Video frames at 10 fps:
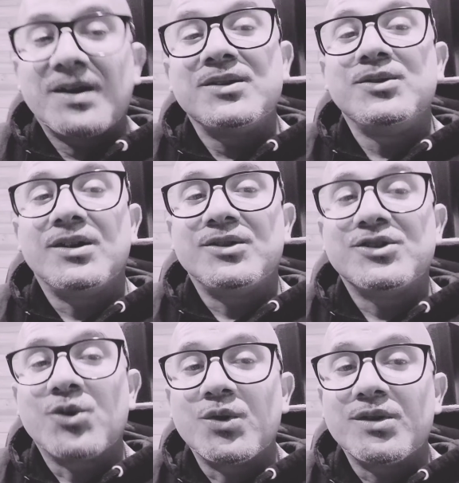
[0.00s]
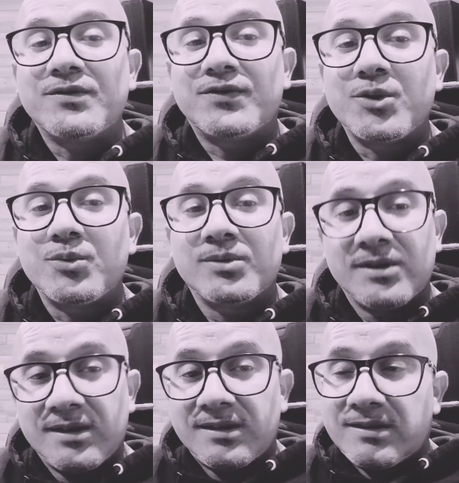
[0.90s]
you showing good fruit?
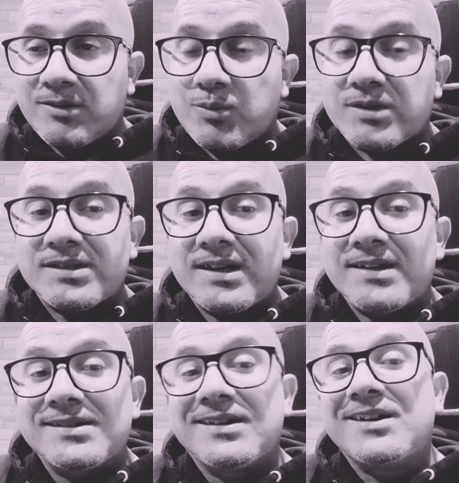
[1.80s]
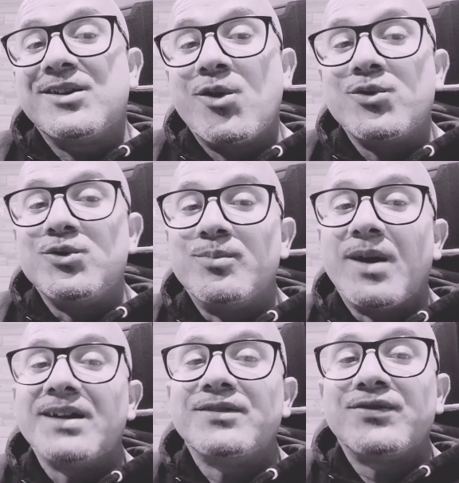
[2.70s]
The word says they're going to know you
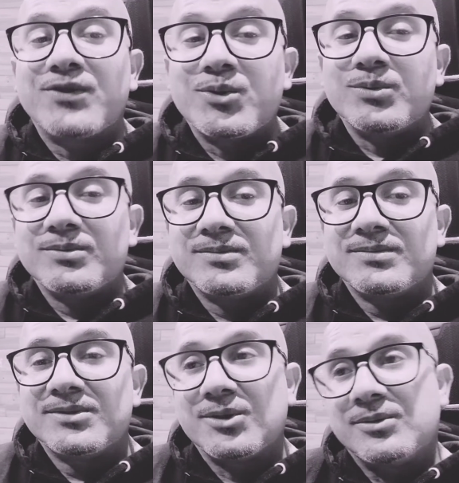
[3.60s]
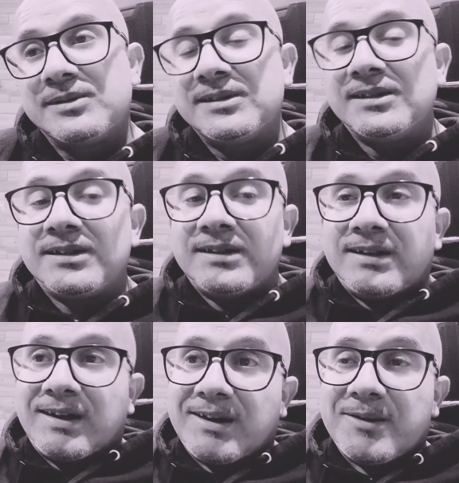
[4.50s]
by your fruit. So,
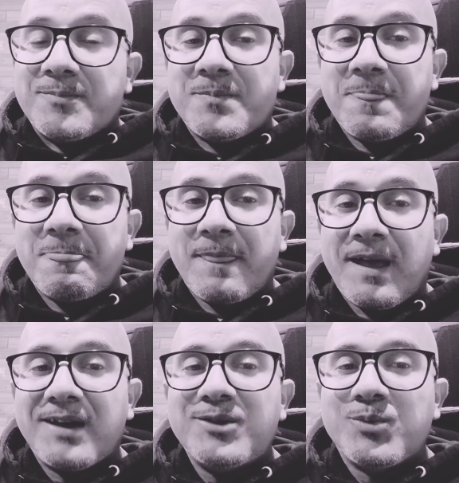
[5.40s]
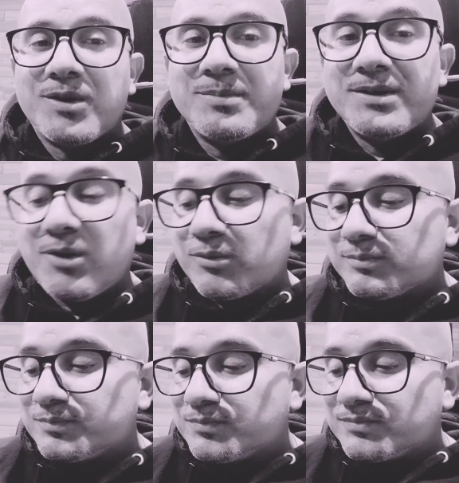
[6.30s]
how you want to be known?
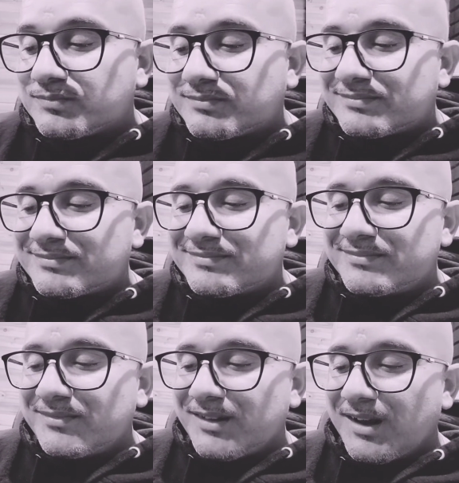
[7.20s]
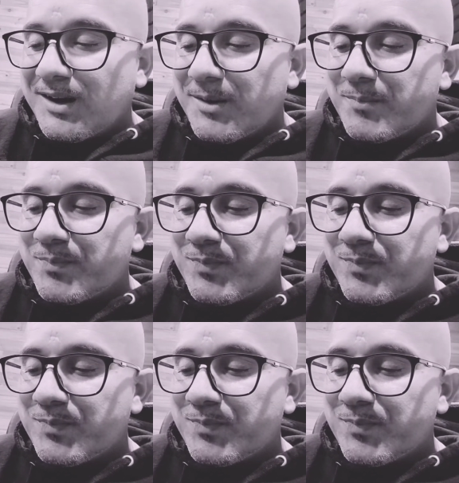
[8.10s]
um,